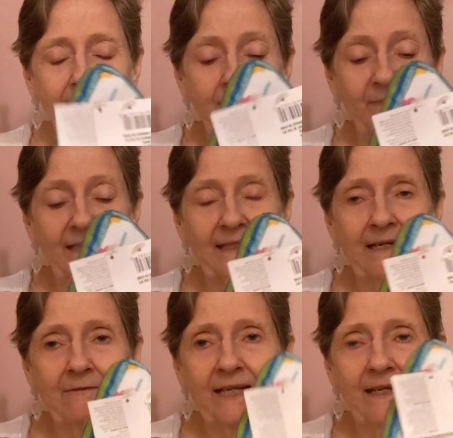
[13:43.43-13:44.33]
oh, it's
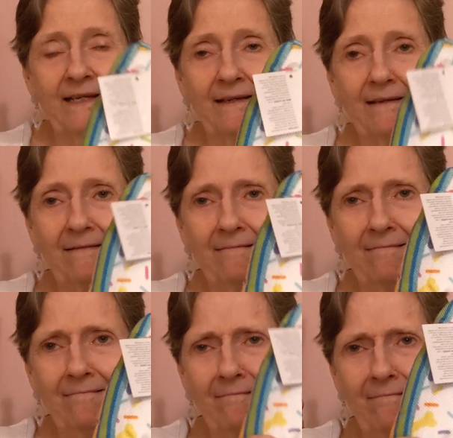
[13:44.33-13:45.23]
down here.
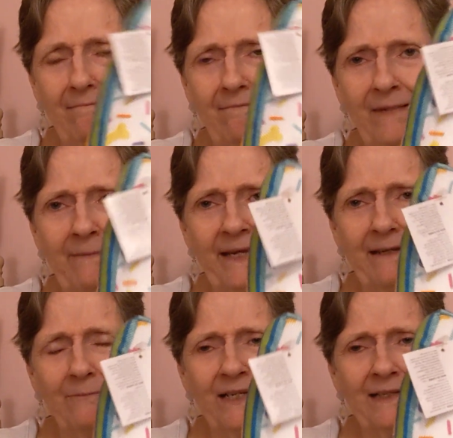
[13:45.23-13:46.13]
Wait a minute,
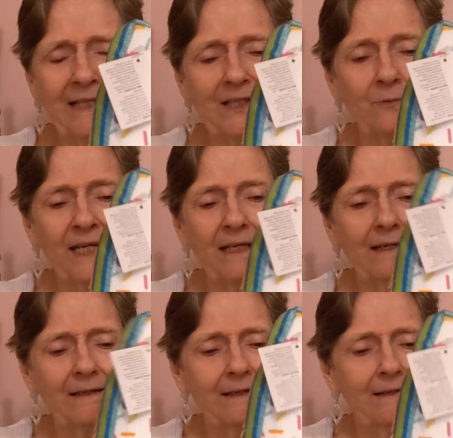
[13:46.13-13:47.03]
where's it
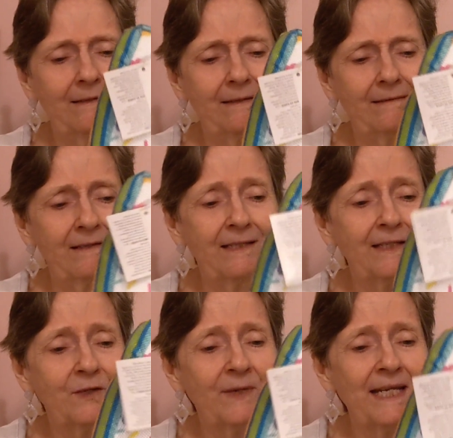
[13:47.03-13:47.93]
squeak? Does
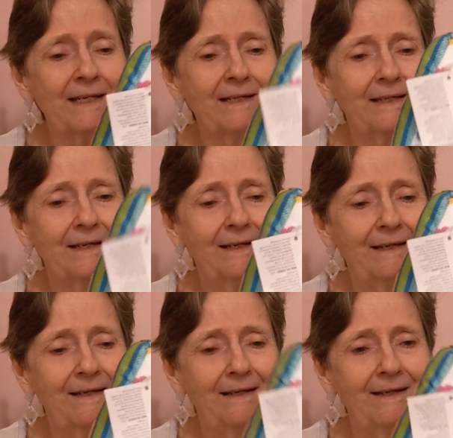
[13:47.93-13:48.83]
it squeak?
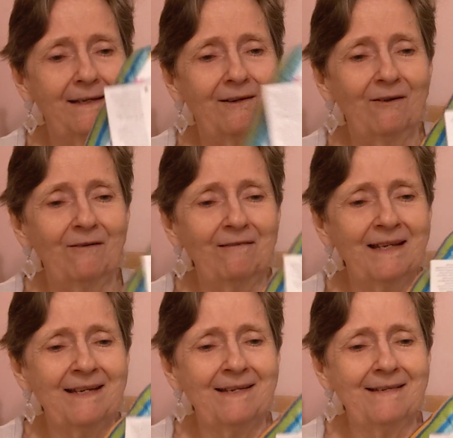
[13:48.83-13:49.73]
Hold
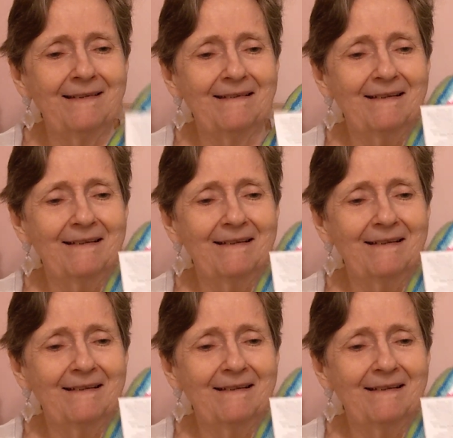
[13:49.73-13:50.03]
on.